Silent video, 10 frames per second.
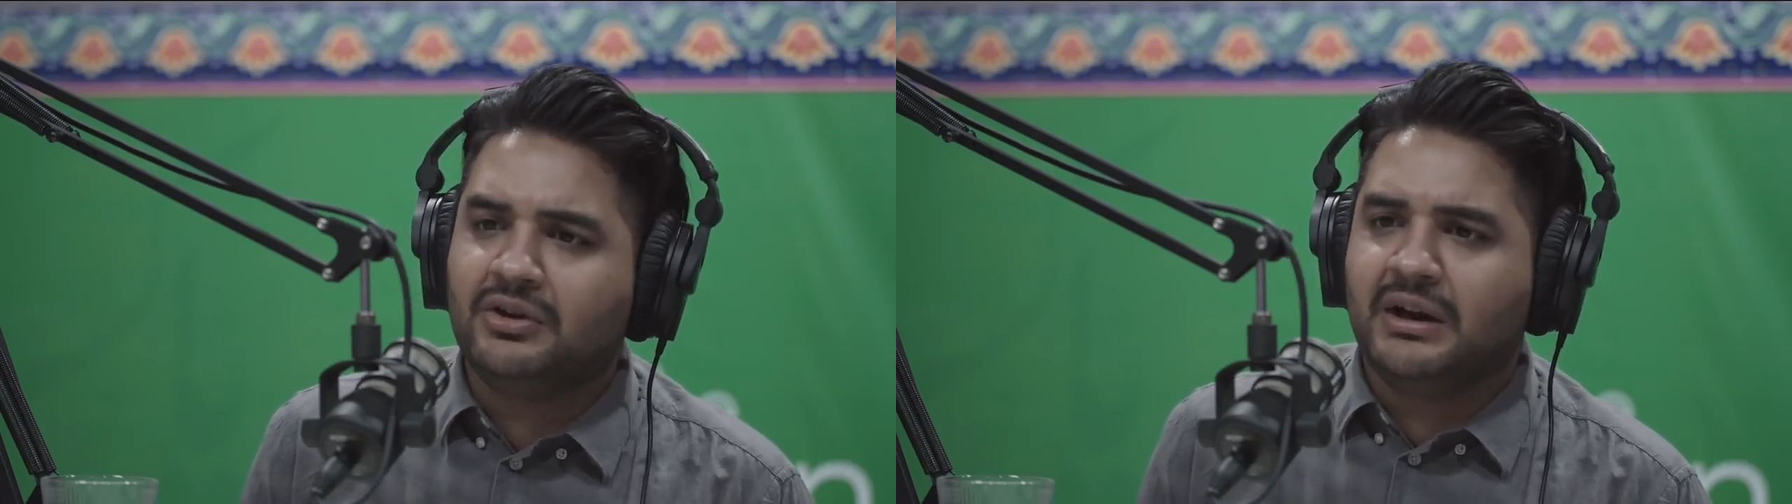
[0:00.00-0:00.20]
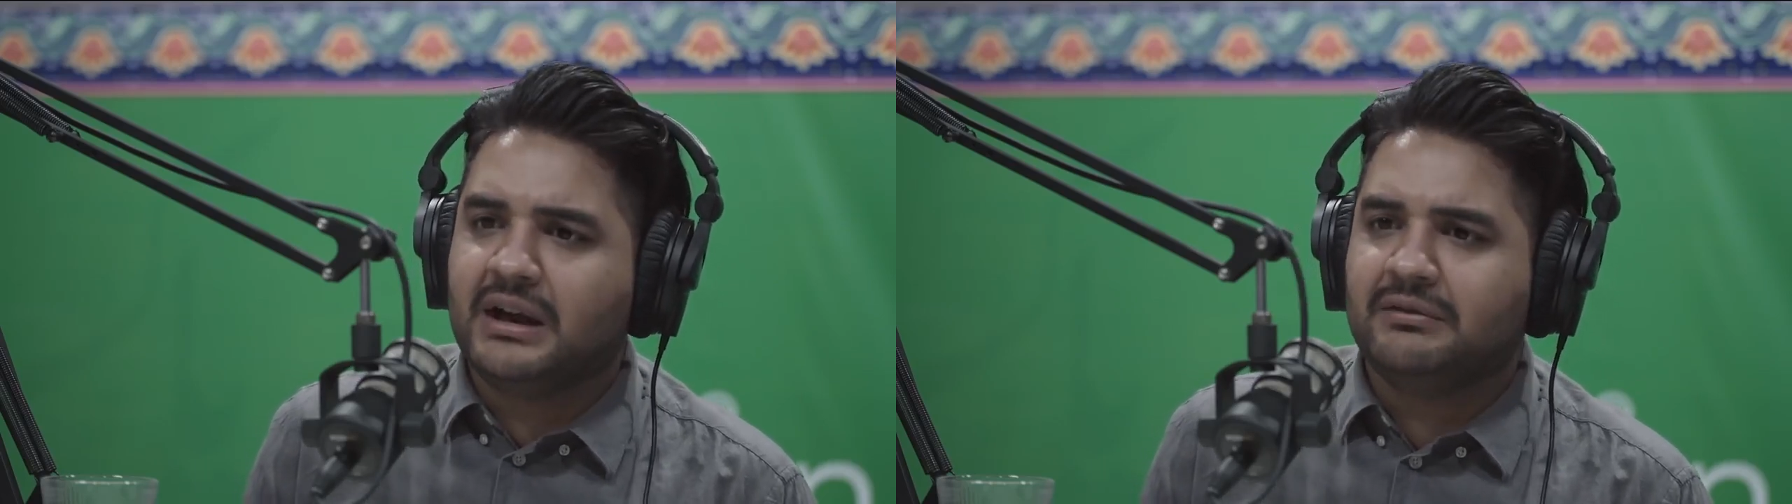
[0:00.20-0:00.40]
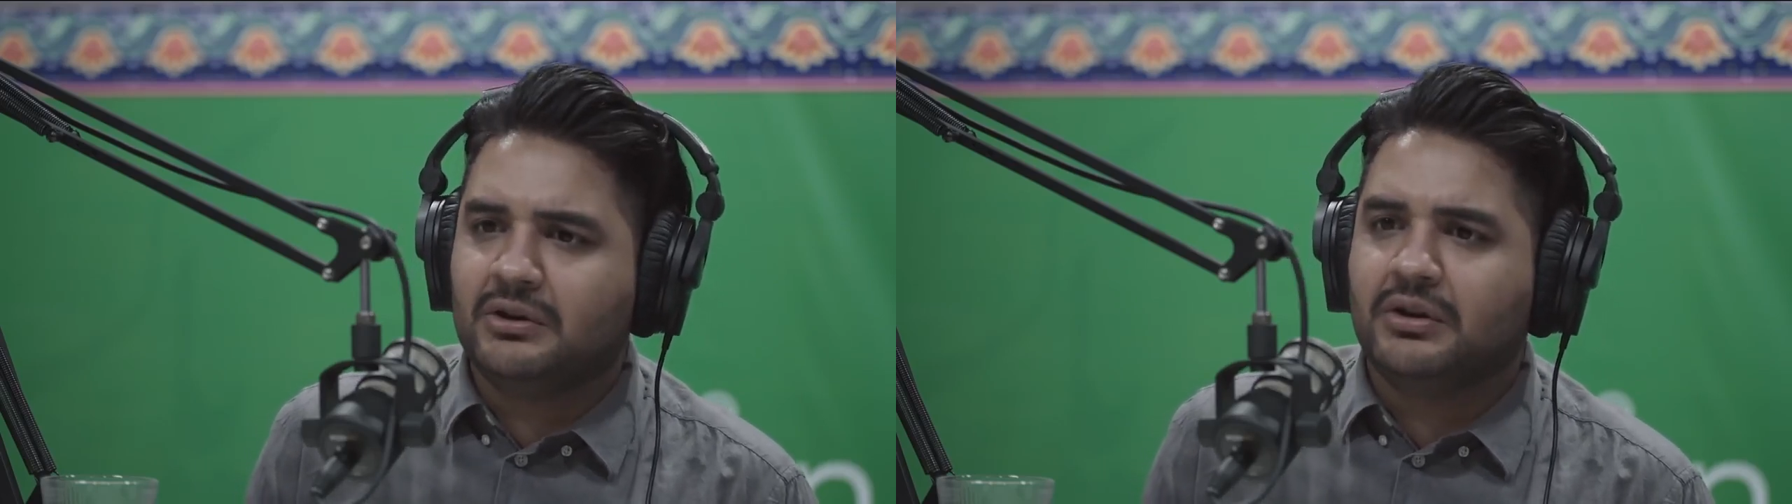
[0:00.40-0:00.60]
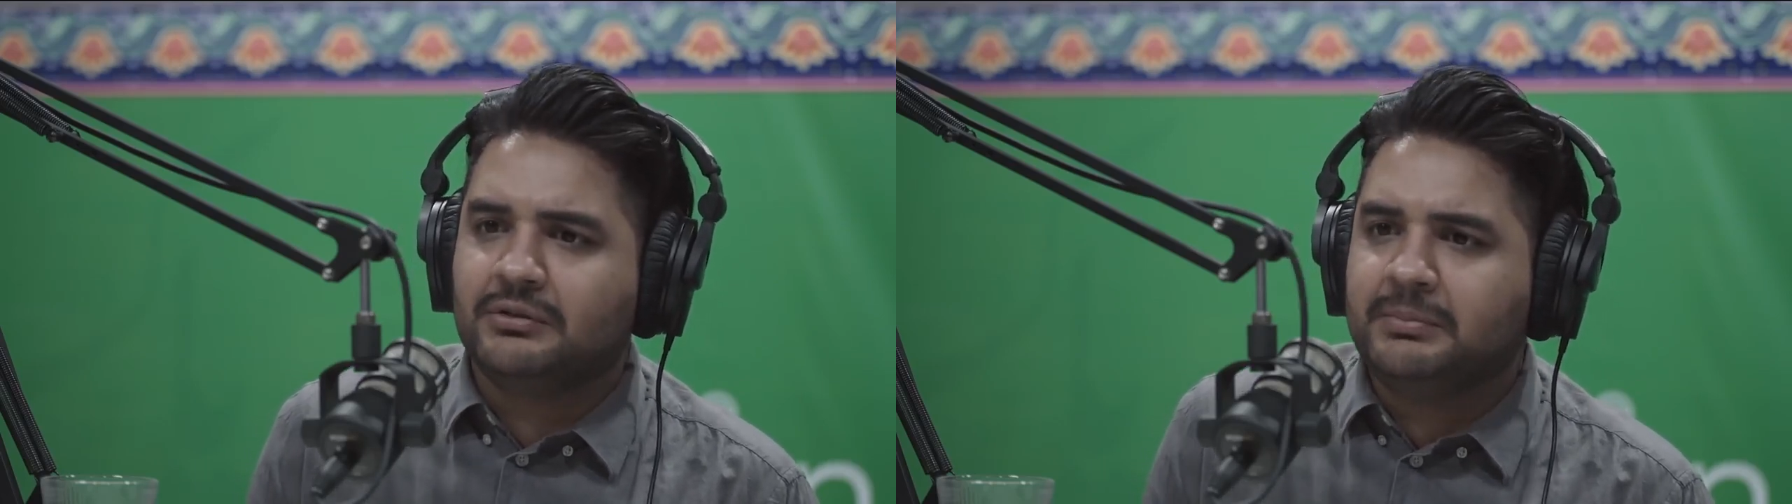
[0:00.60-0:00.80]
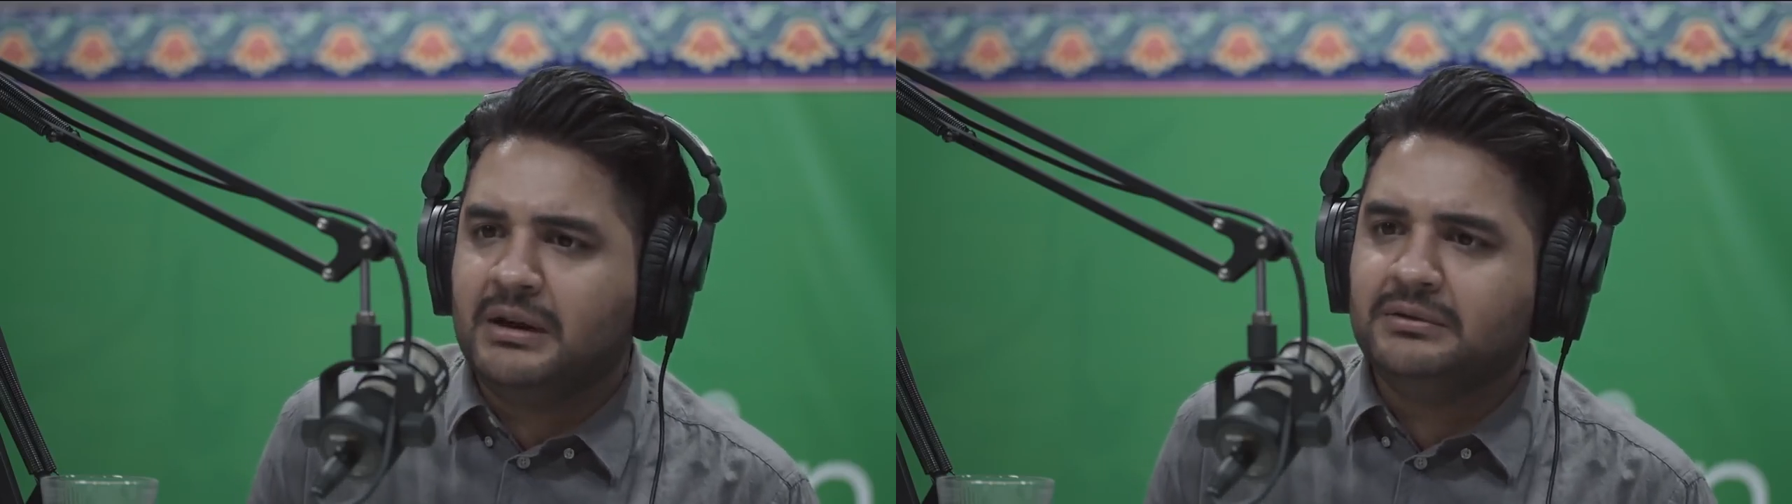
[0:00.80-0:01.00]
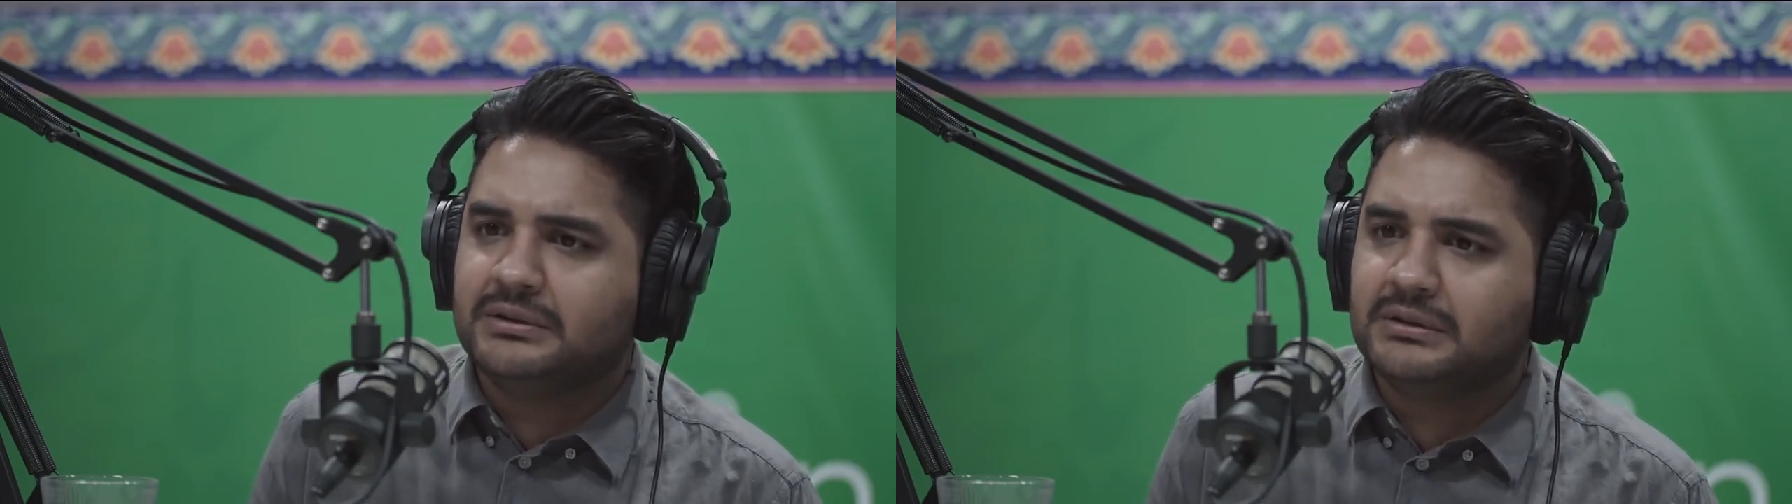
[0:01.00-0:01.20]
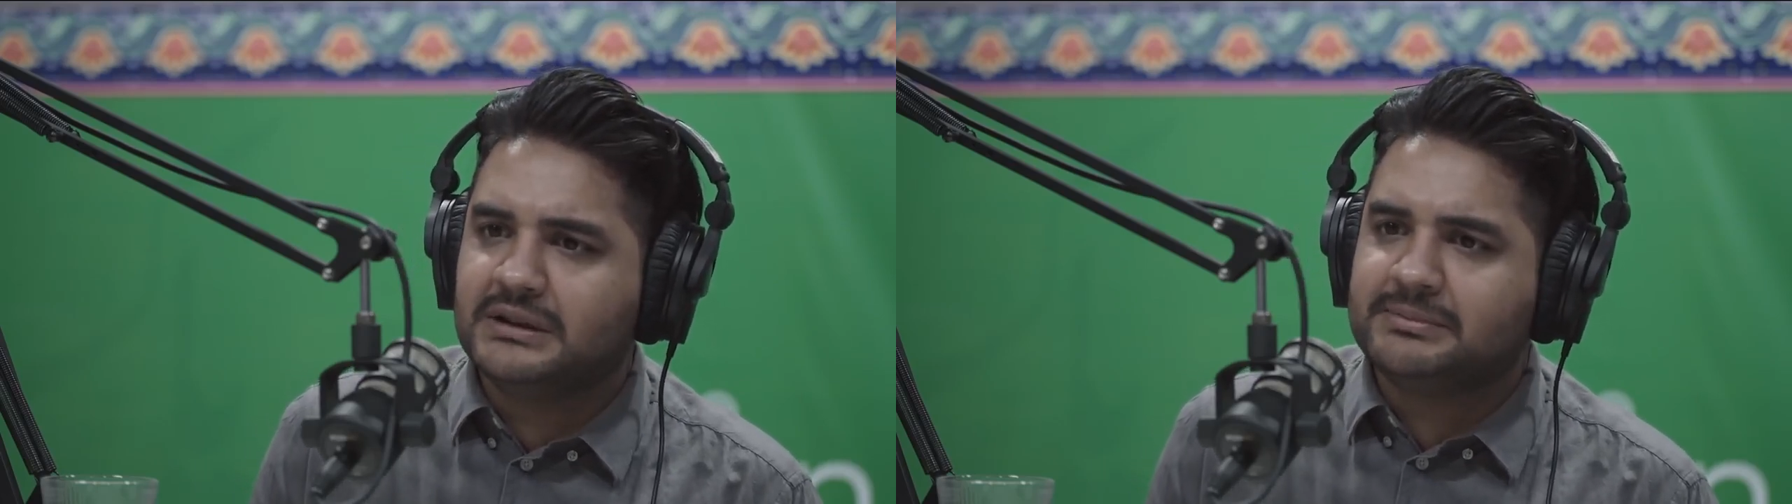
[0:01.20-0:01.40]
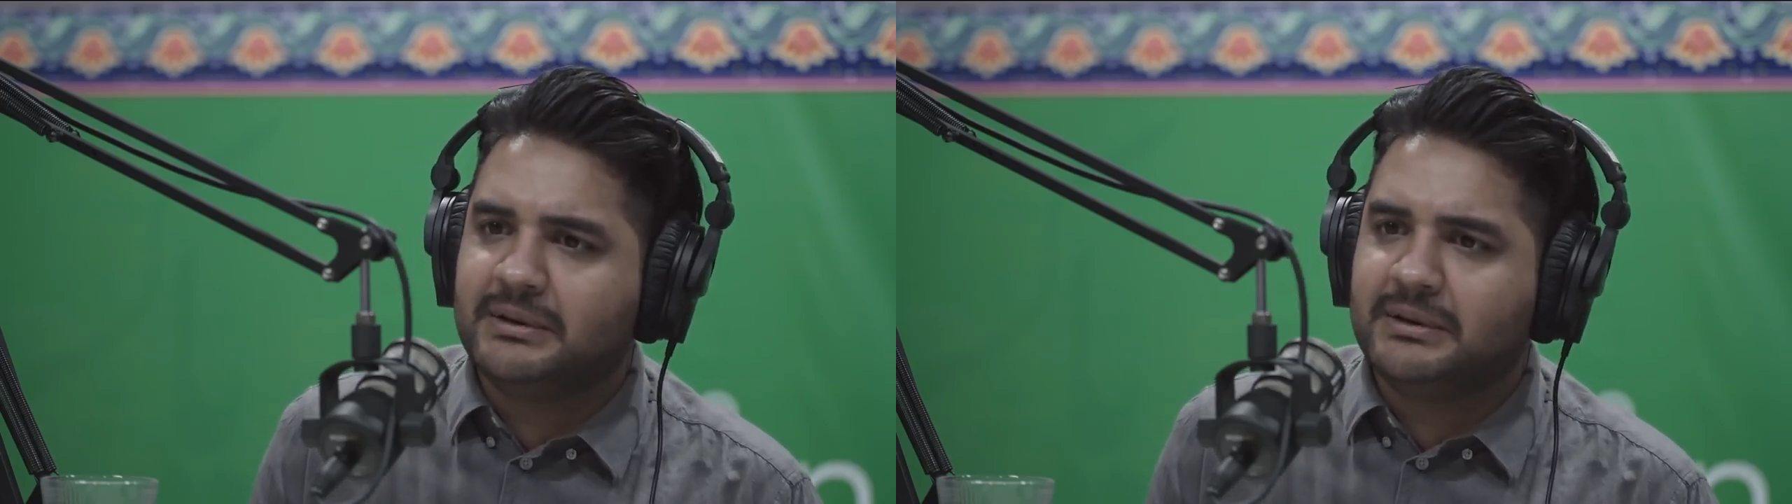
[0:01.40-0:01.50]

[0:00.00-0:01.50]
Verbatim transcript: did not have a lot of power as